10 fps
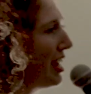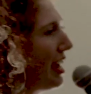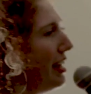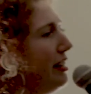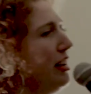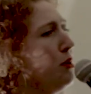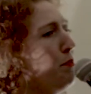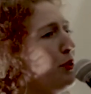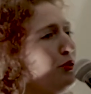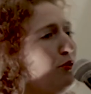and an
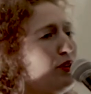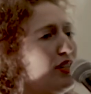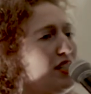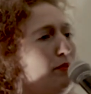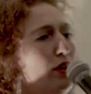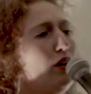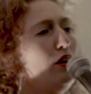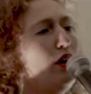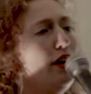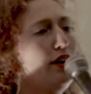interpersonal customer
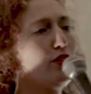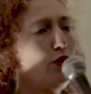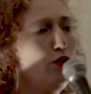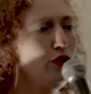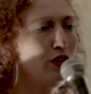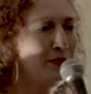liaison